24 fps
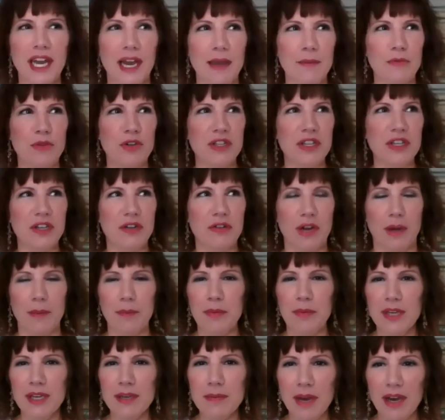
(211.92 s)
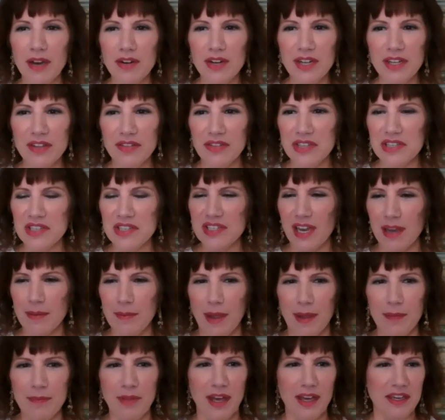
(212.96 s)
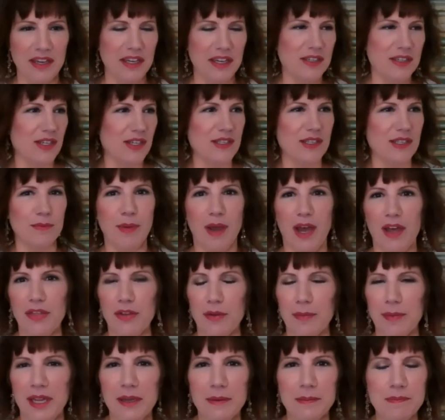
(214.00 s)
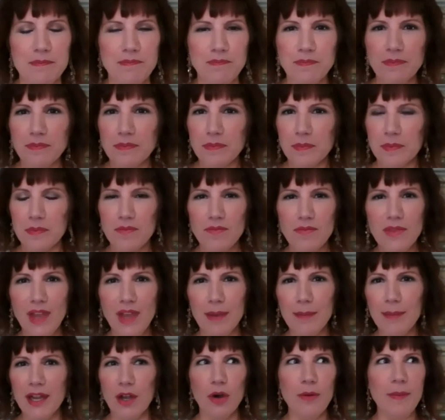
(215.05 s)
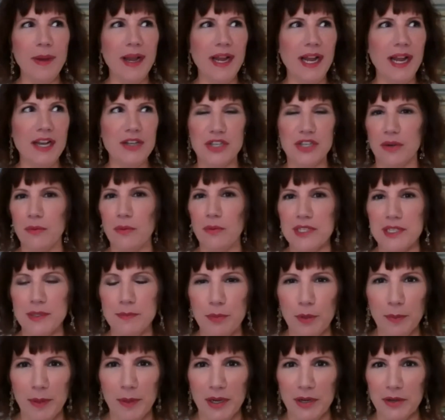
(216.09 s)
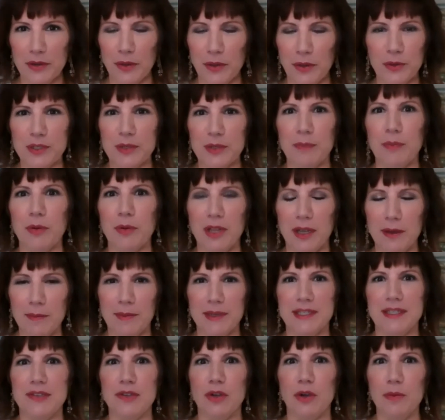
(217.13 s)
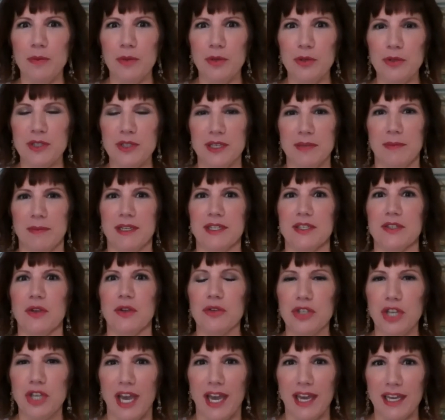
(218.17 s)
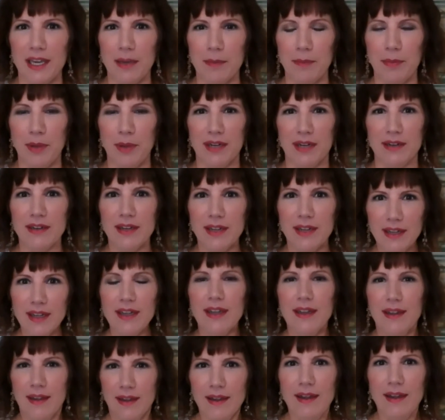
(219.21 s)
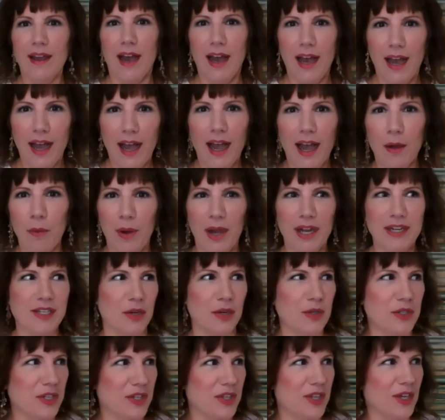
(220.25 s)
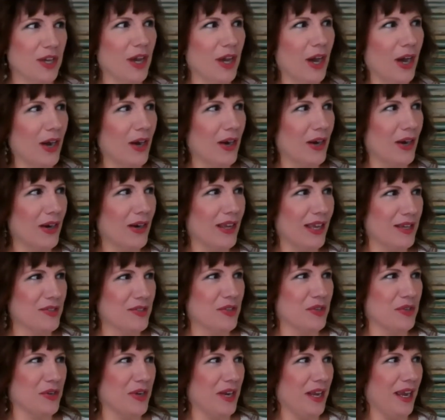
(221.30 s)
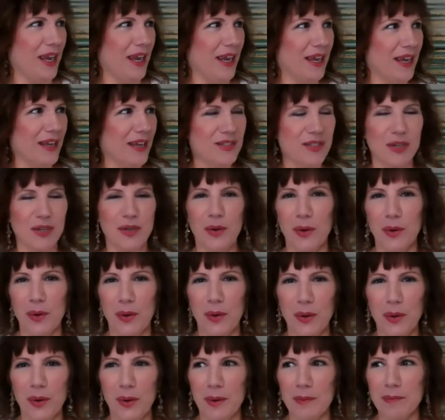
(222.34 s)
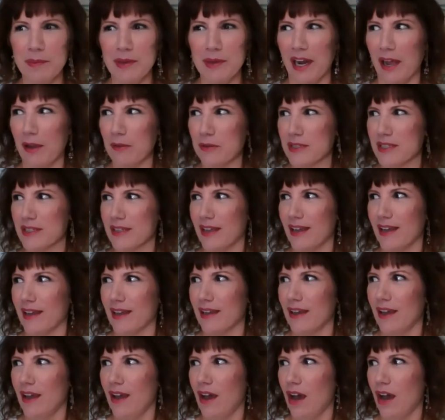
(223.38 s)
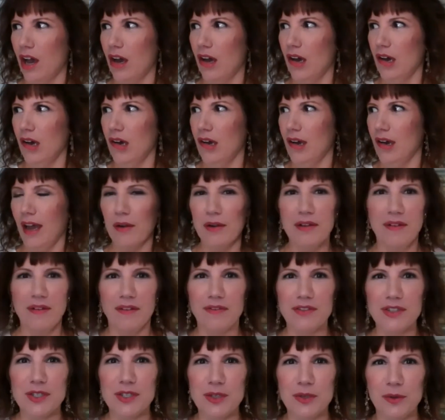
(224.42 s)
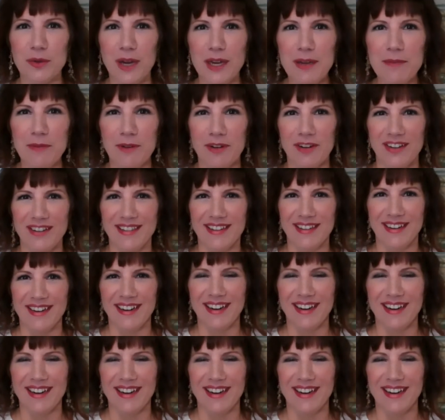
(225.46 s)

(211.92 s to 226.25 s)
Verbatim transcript: I'm really grumpy about it. And this time I'm like, it doesn't bother me. I'm like, oh my gosh, I wasn't prepared though to pull out my snow boots and my snow jacket. But I walked out to the car yesterday to go home and I was like, oh, I don't even have a scraper in there.